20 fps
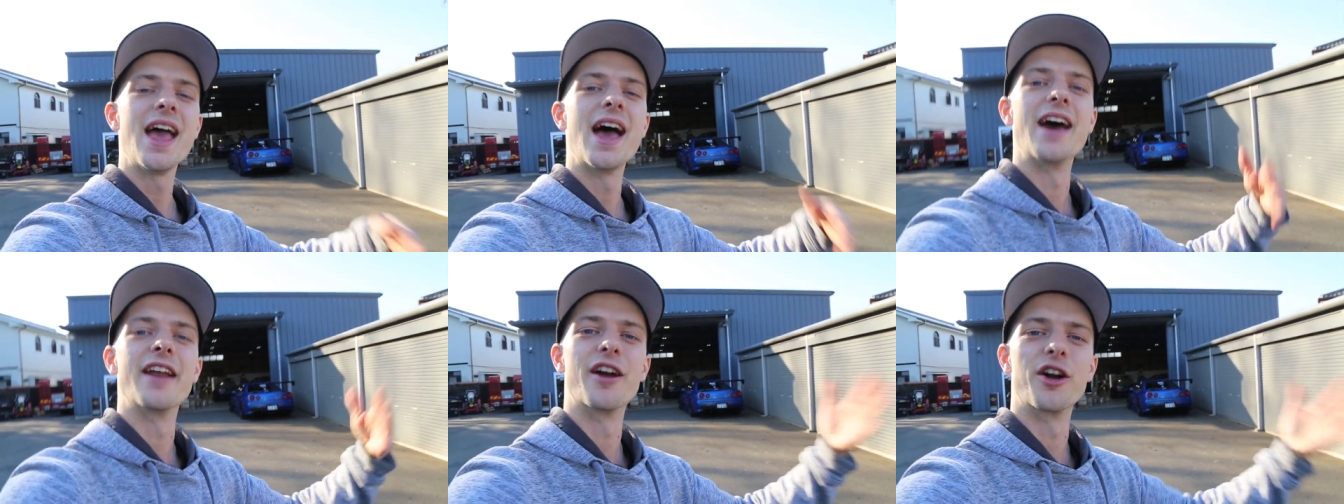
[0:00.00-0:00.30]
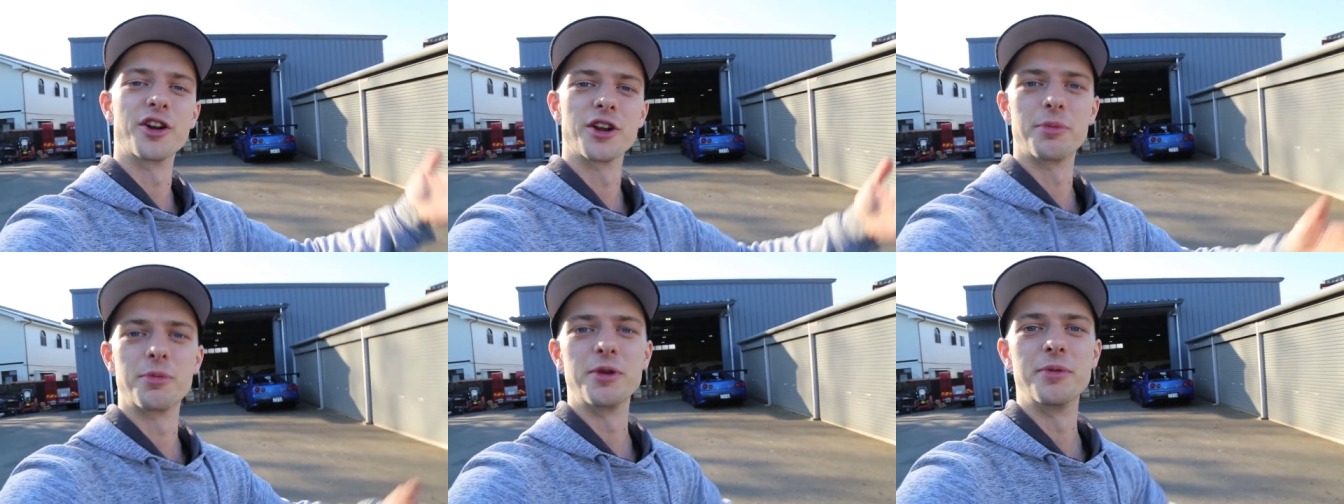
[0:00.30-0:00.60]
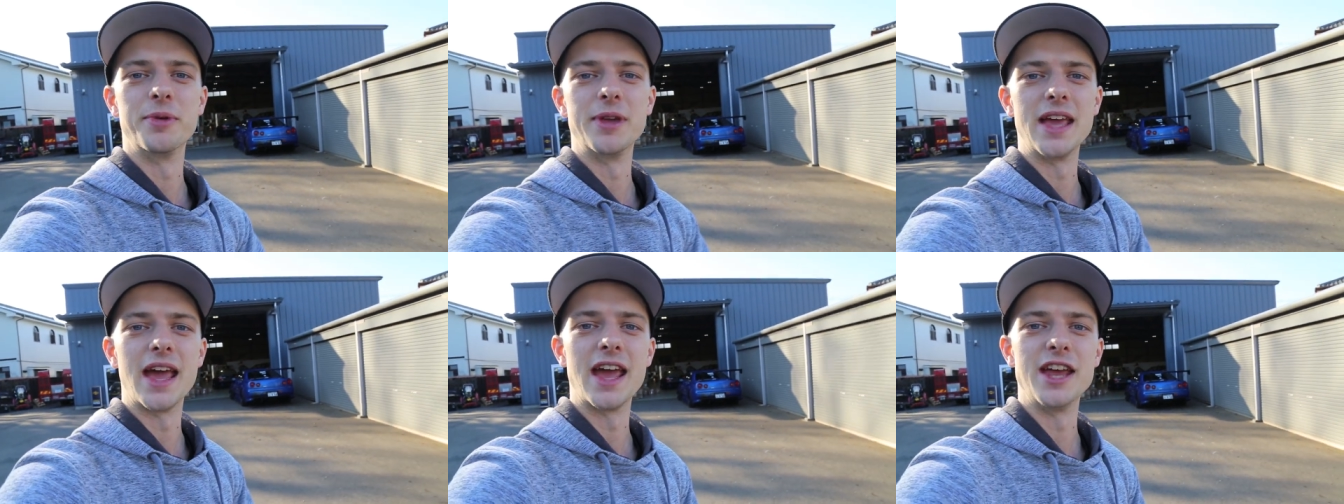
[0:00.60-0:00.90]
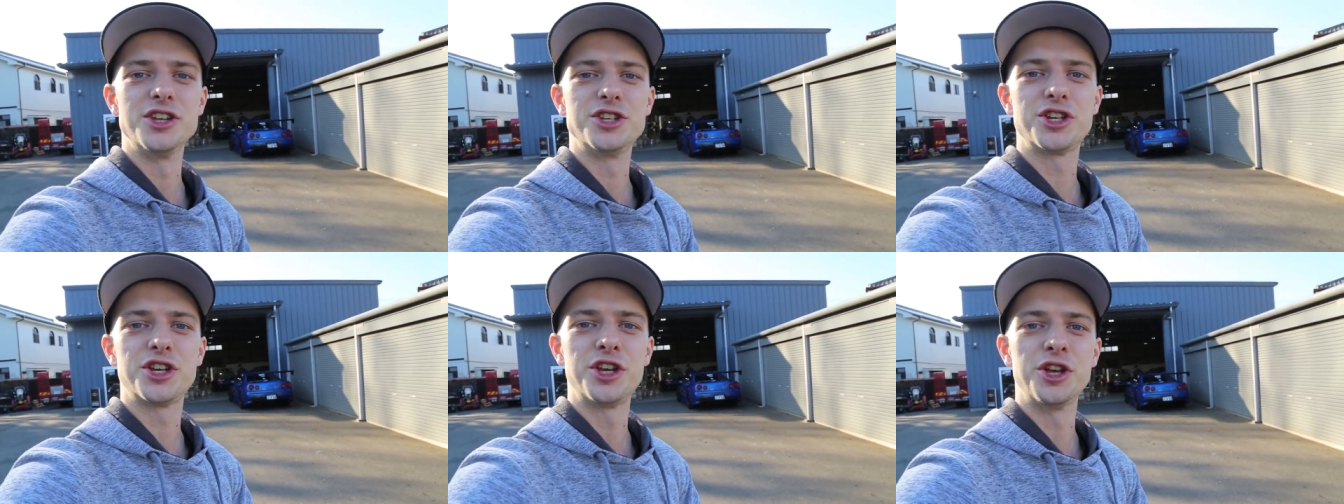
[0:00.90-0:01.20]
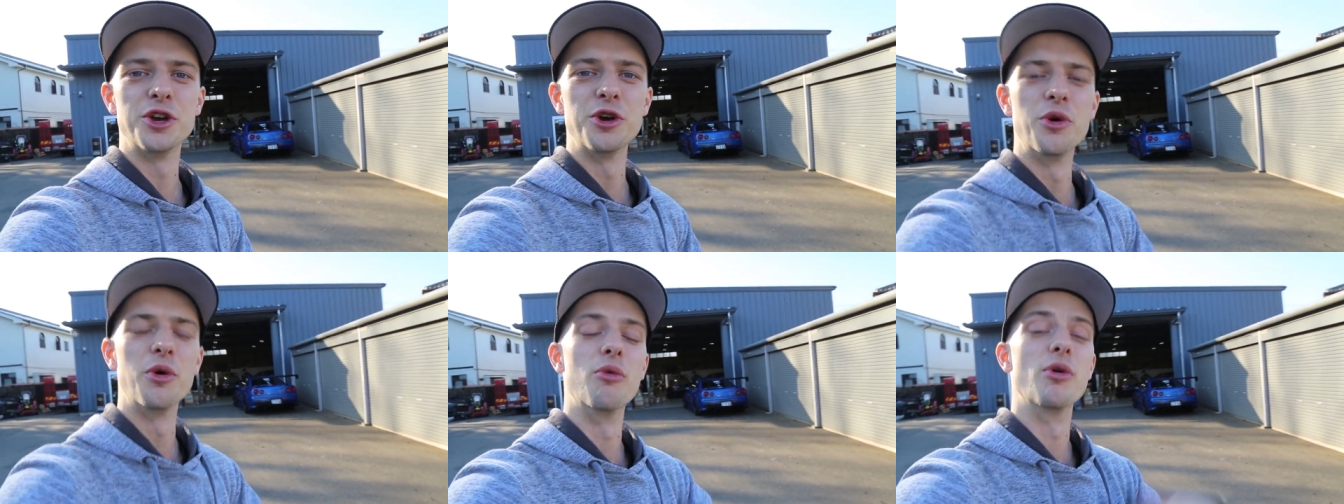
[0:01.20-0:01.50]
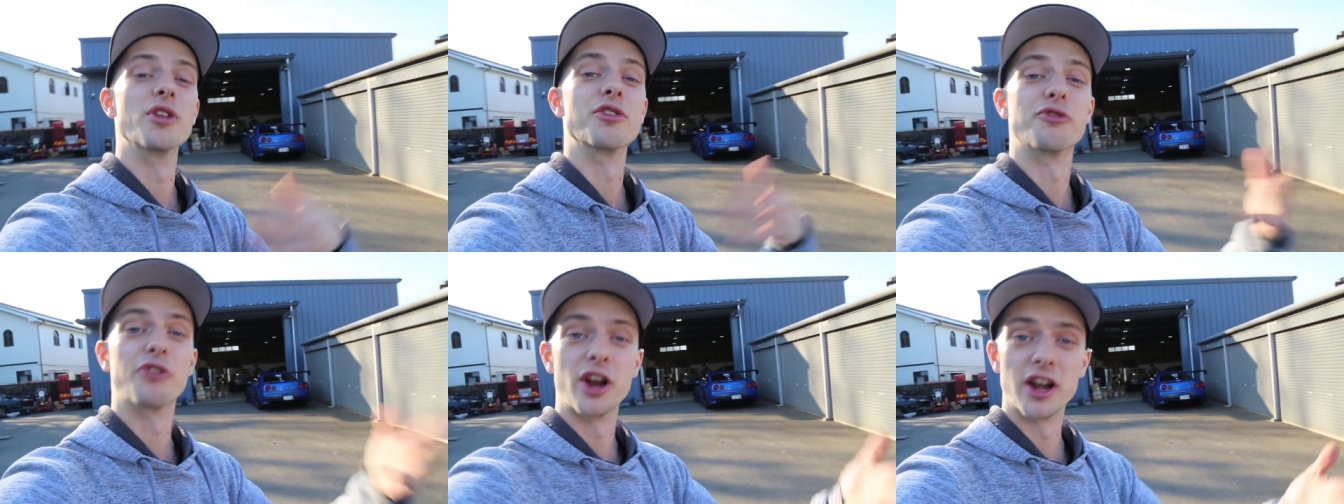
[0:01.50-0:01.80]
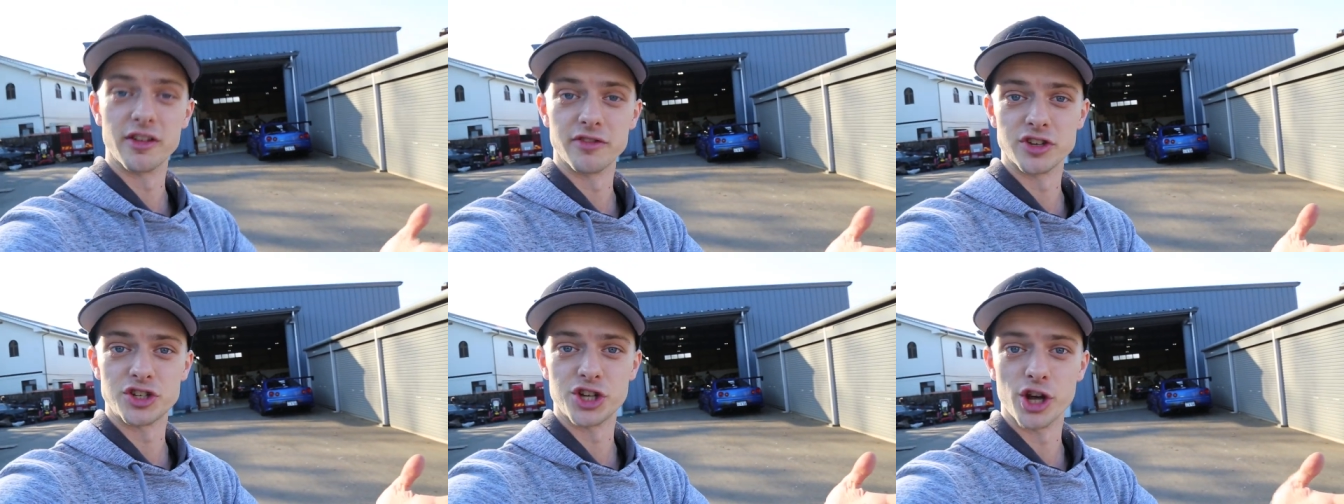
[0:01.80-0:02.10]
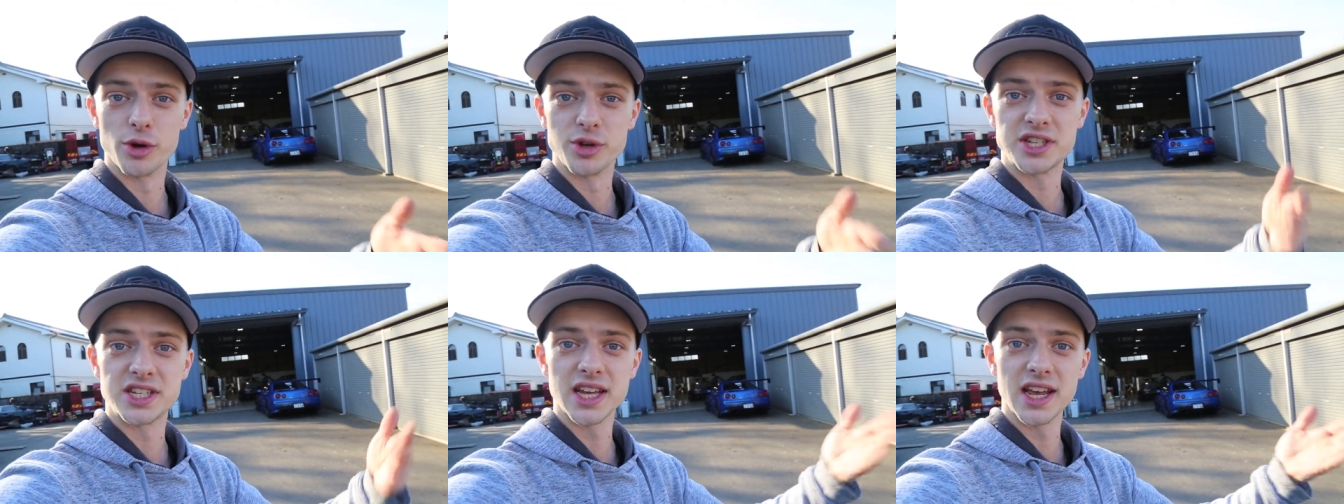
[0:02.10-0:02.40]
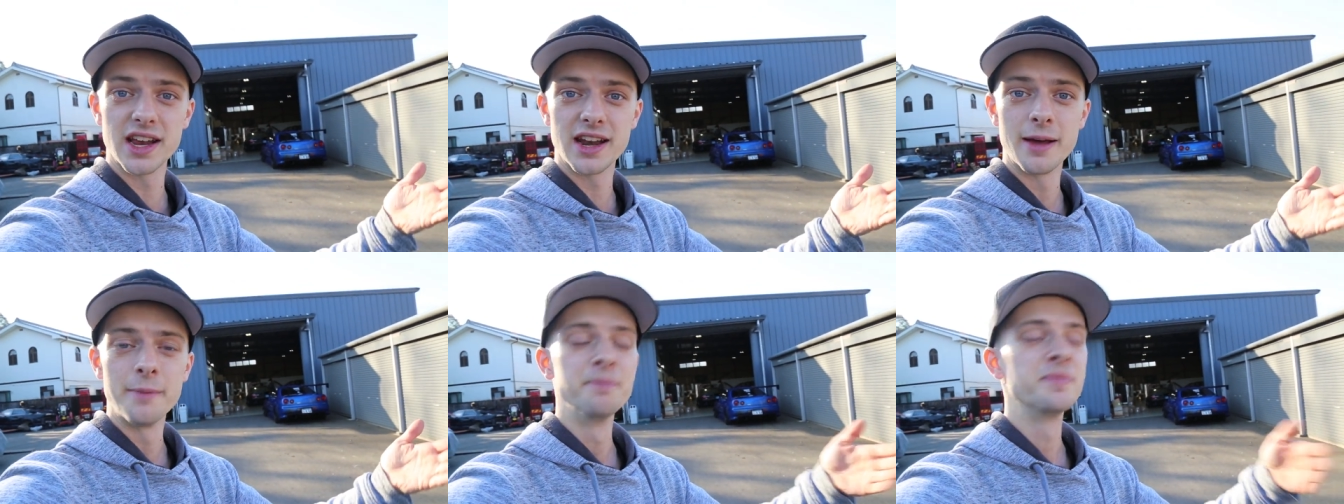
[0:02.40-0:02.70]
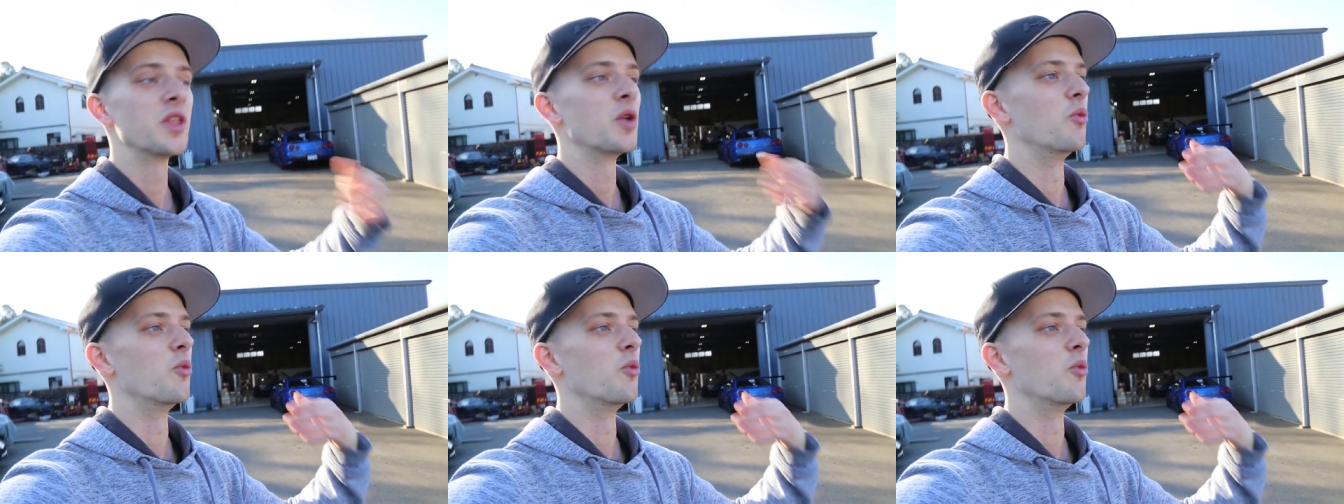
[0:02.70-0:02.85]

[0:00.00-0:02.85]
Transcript: at RWB HQ with friend of the show Sid.